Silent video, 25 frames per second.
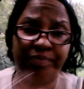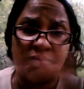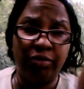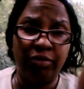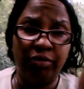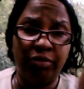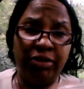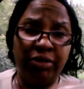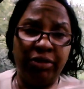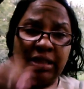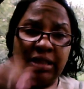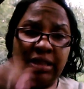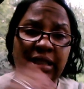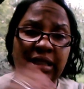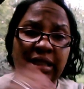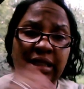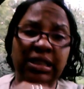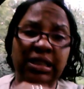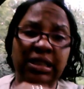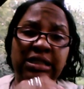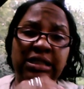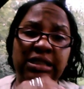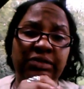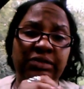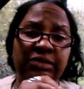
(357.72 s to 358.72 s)
the real estate
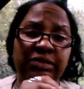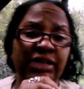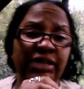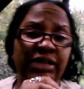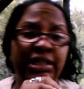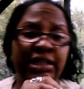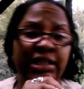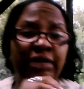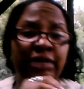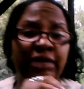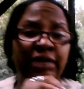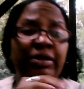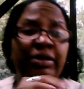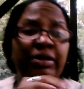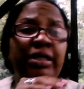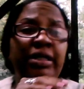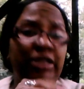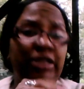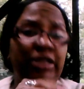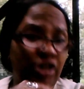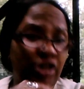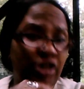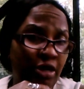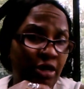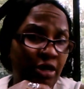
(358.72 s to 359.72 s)
listings for that area and
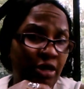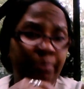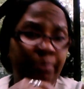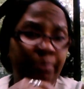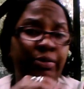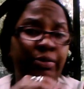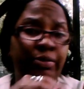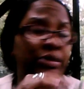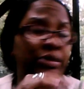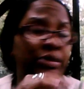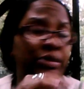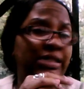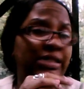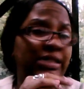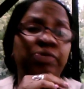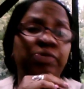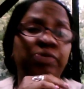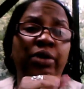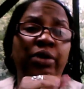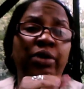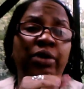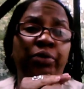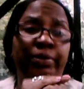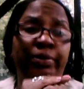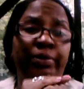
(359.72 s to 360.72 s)
the job, because that's
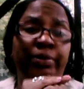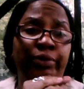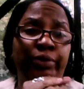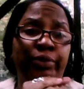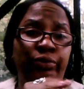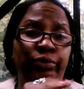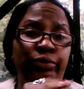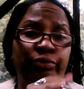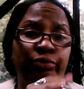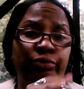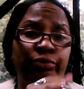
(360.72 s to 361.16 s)
where I want to move,